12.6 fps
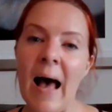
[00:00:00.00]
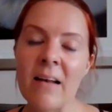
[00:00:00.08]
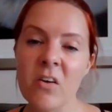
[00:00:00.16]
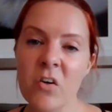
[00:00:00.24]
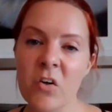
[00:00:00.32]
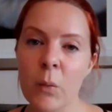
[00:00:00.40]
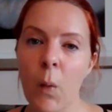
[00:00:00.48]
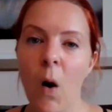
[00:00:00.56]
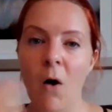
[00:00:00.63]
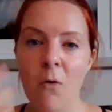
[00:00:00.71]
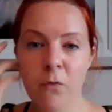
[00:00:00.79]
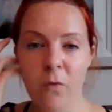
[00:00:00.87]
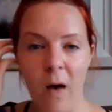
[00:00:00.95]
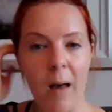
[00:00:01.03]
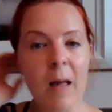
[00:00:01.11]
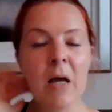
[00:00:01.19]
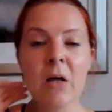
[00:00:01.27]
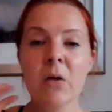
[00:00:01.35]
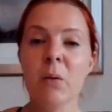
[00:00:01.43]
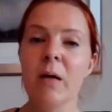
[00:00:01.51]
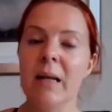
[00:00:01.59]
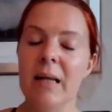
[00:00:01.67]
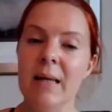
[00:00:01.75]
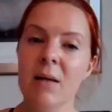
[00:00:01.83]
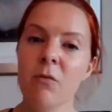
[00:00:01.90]
add a new offer. You
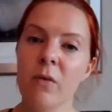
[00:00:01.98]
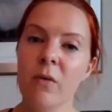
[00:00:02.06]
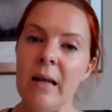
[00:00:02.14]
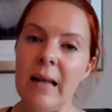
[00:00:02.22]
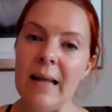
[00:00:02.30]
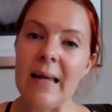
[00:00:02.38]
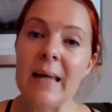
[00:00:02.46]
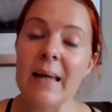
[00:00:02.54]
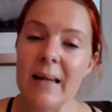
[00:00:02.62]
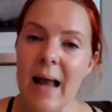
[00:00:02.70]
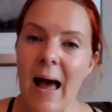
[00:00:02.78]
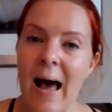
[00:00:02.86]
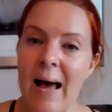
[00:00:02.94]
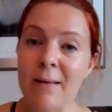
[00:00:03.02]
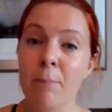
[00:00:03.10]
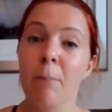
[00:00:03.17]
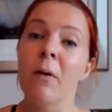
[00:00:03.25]
can even link and add